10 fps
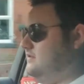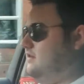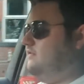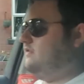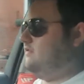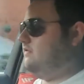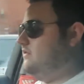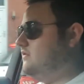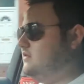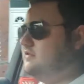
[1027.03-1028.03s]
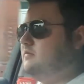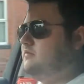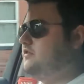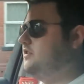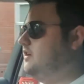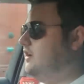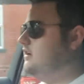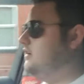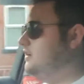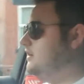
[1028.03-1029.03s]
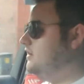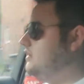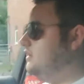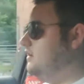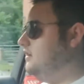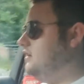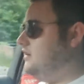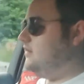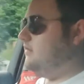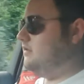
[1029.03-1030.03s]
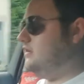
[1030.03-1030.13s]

not for the fuel consumption, it ain't. I was